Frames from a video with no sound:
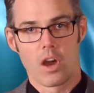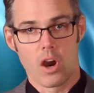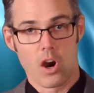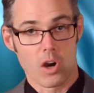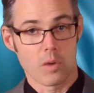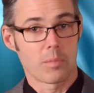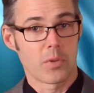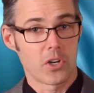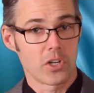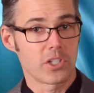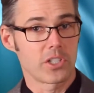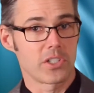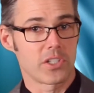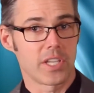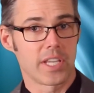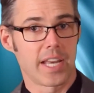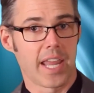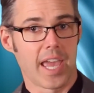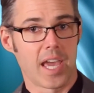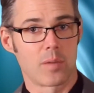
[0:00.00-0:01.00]
our
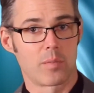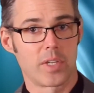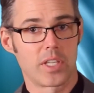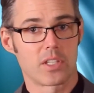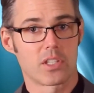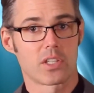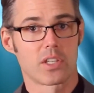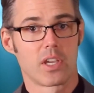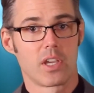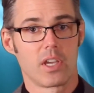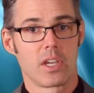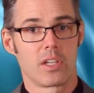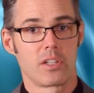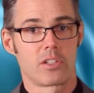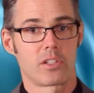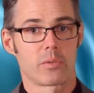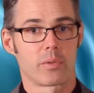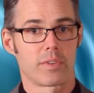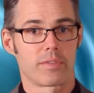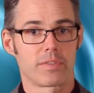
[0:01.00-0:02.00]
purchasing habits
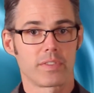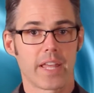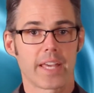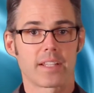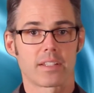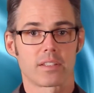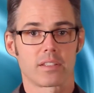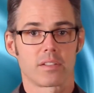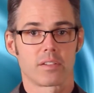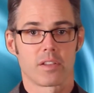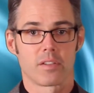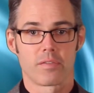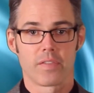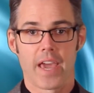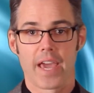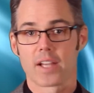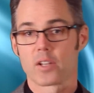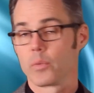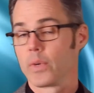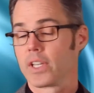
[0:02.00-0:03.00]
to reflect the
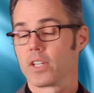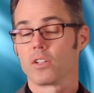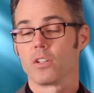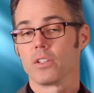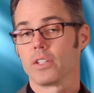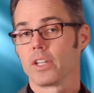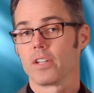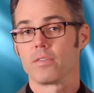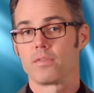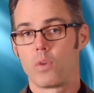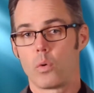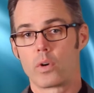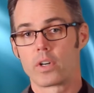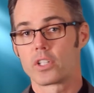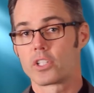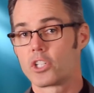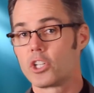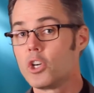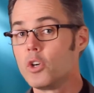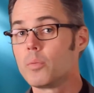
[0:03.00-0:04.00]
fact we can only afford
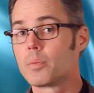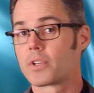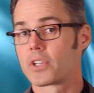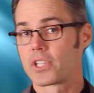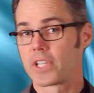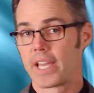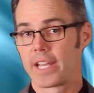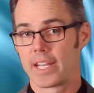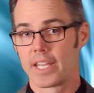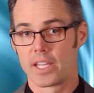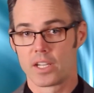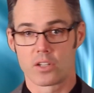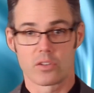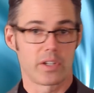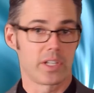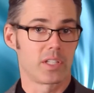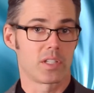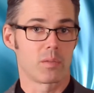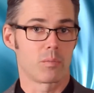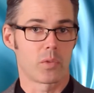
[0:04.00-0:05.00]
a 2%
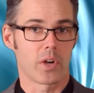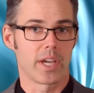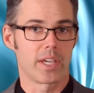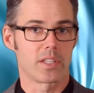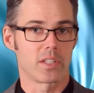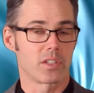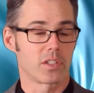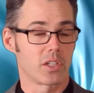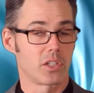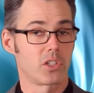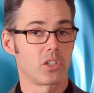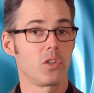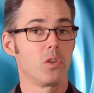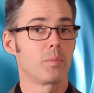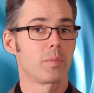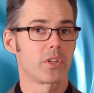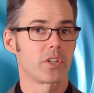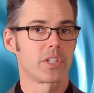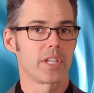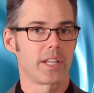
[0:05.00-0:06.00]
increase in prices, a
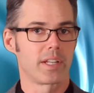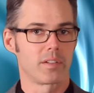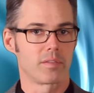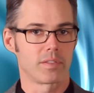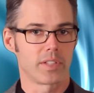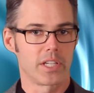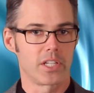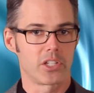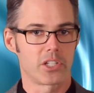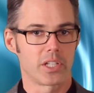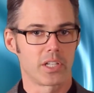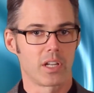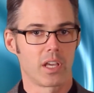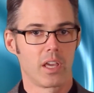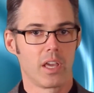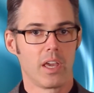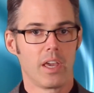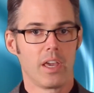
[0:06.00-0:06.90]
2% inflation.